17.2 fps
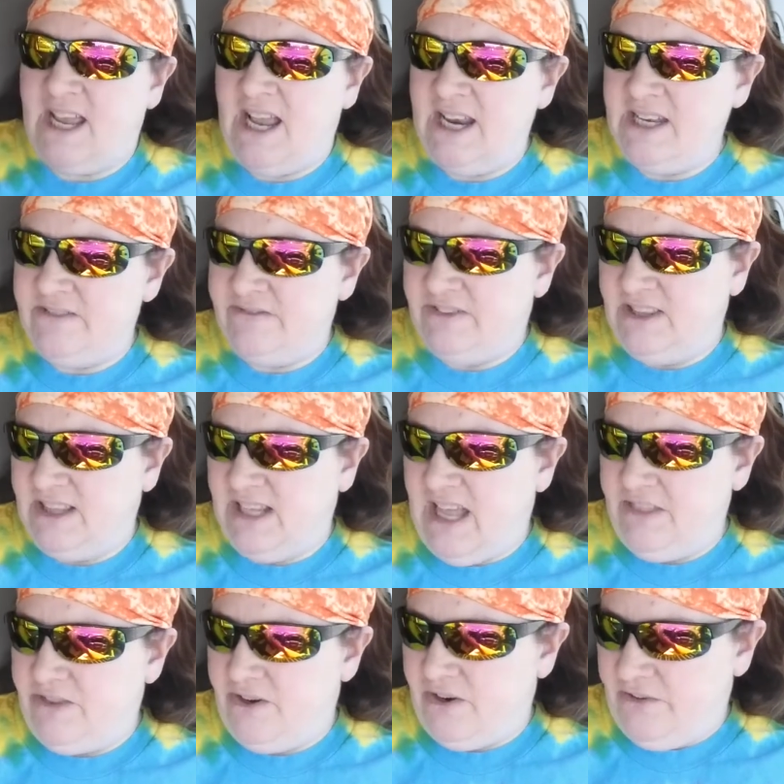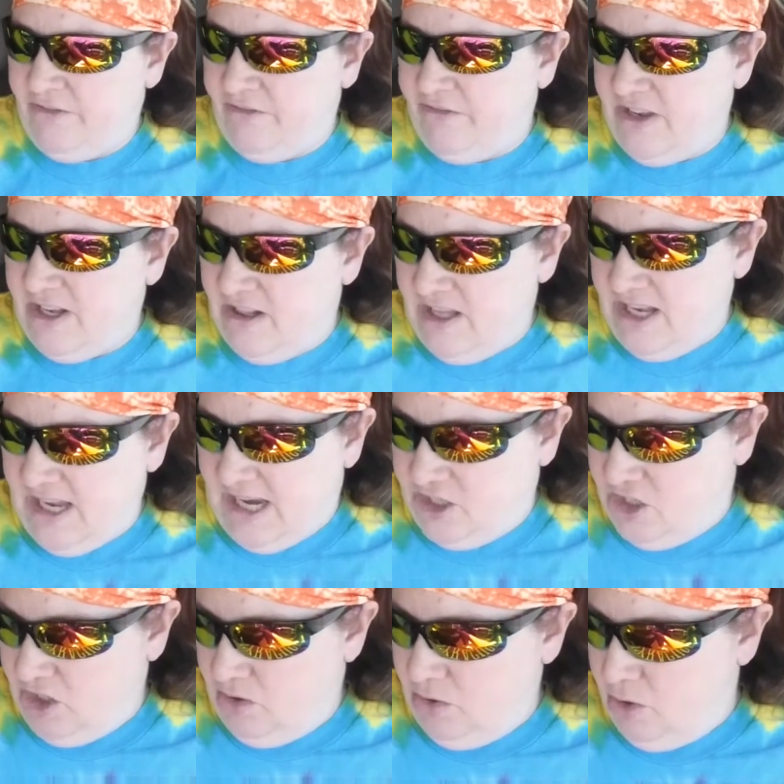kind of leather feeling.
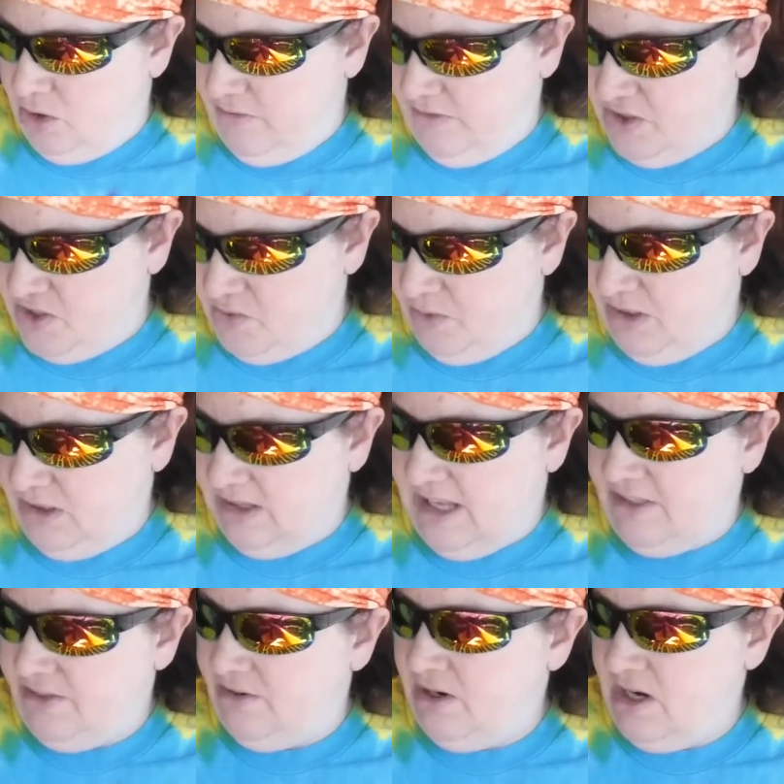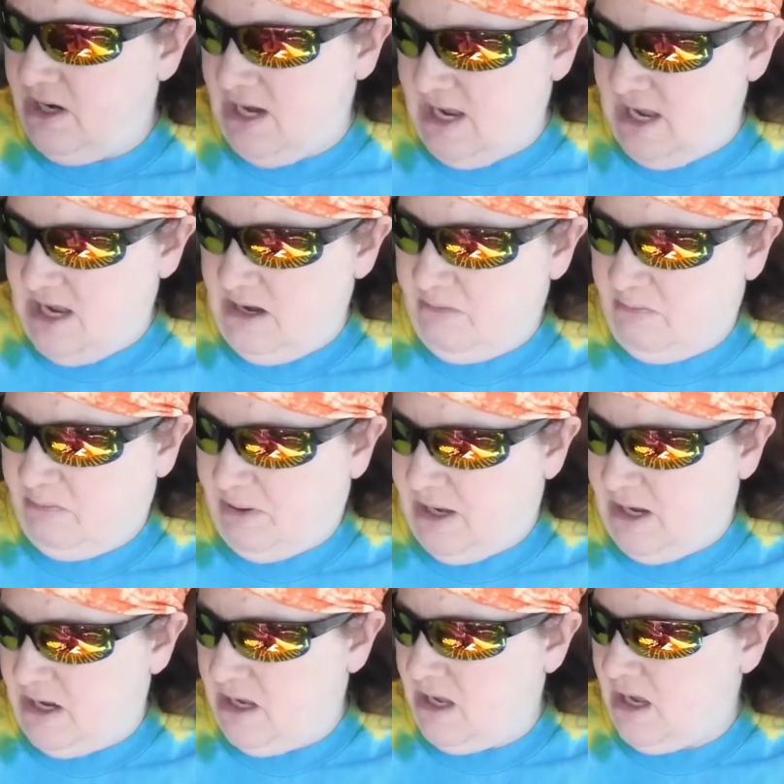I don't know if it's real leather or not,
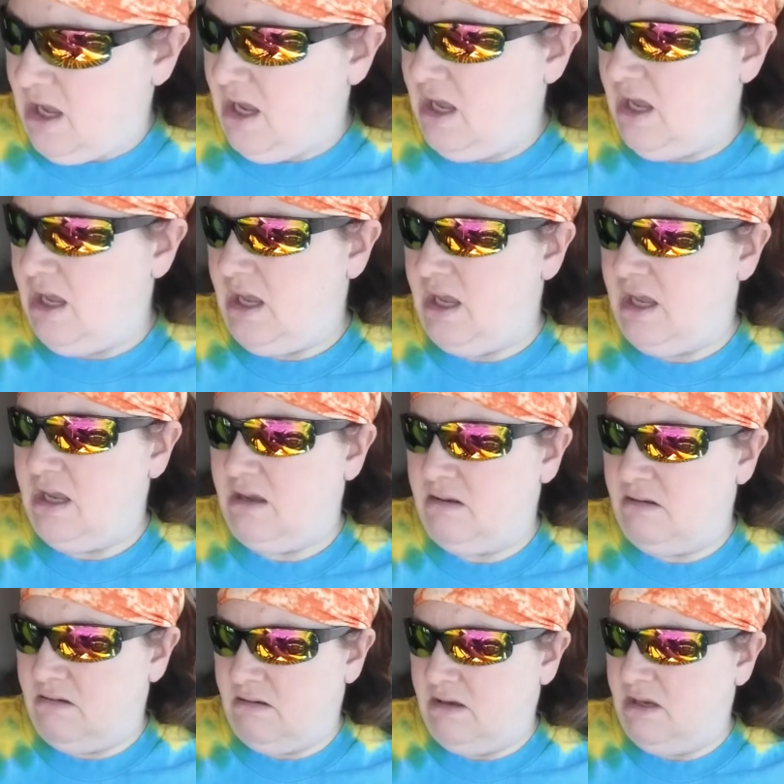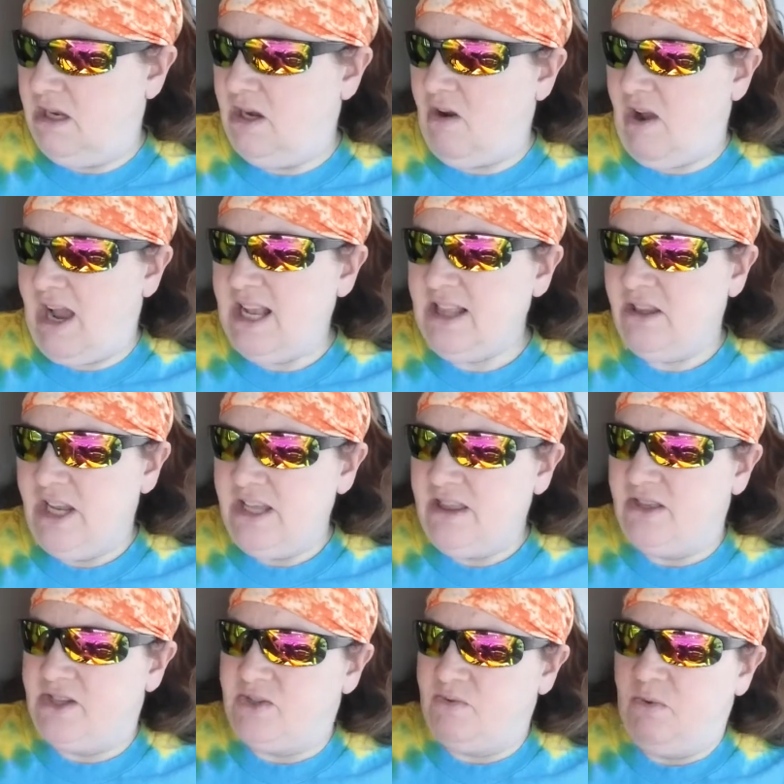but I, you know, I
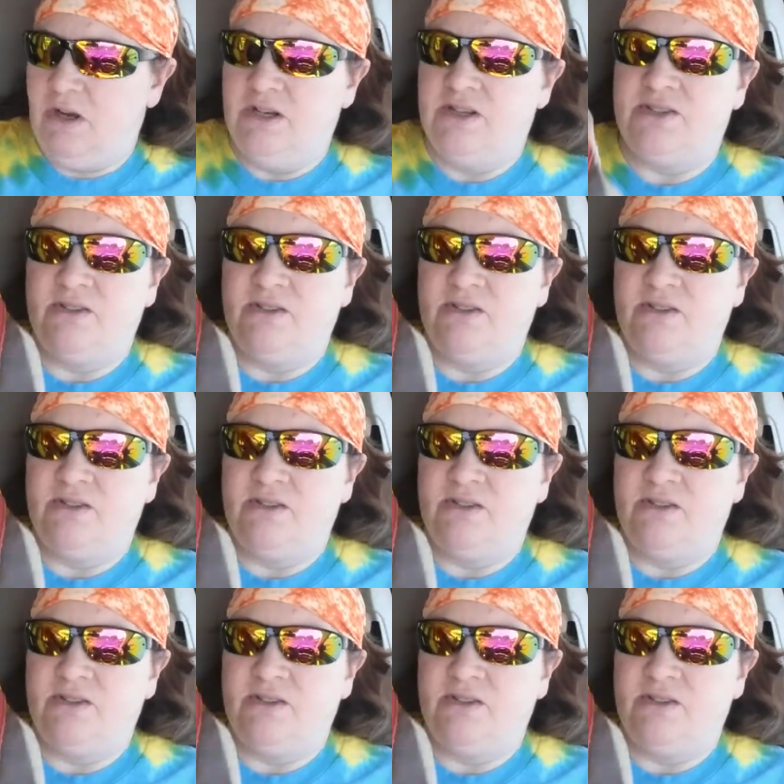like this one.